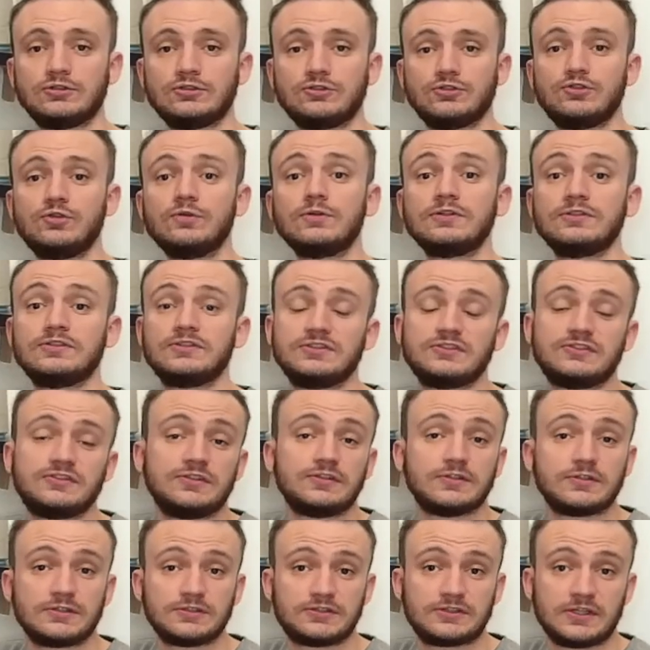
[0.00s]
During these
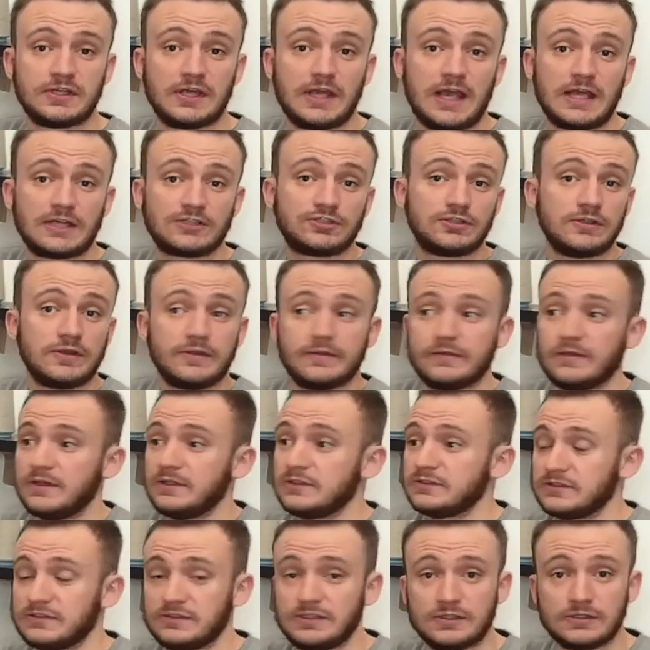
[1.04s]
years, actually,
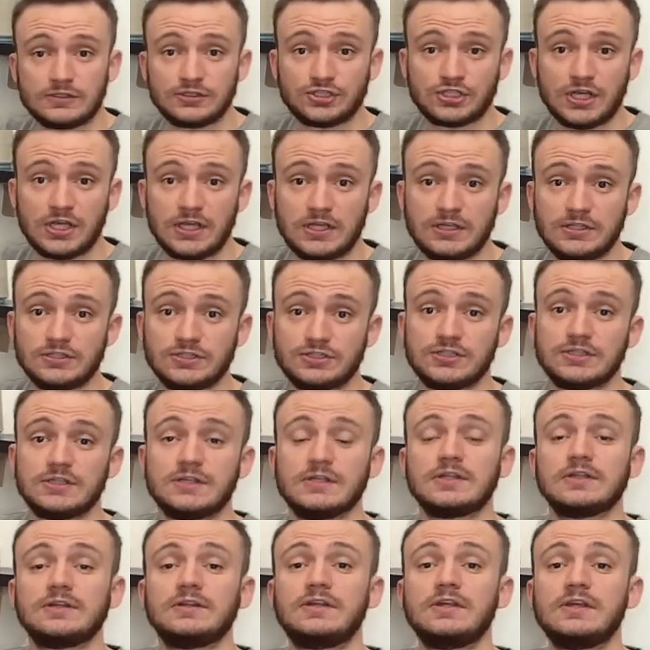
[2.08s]
things didn't change.
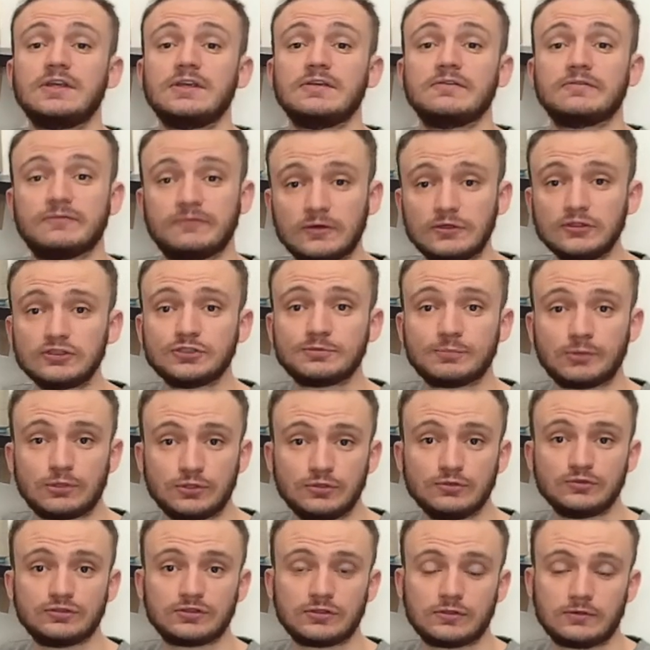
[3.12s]
The first
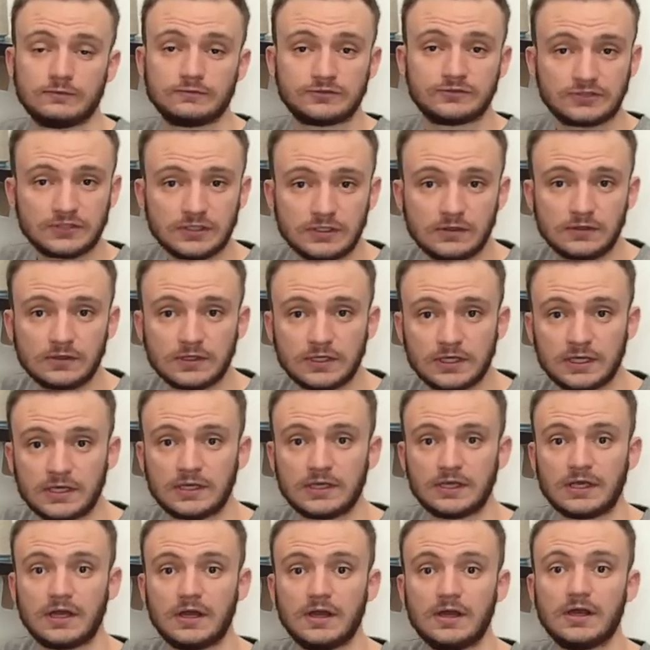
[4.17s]
producer of silk
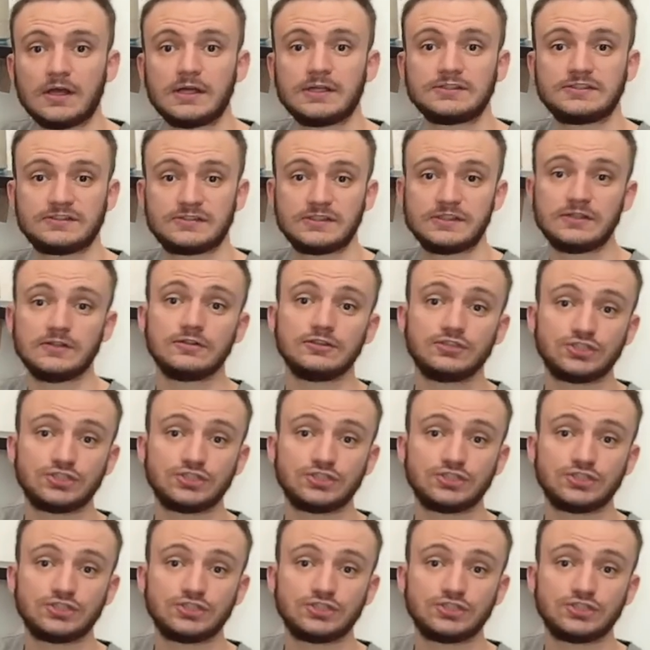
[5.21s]
are still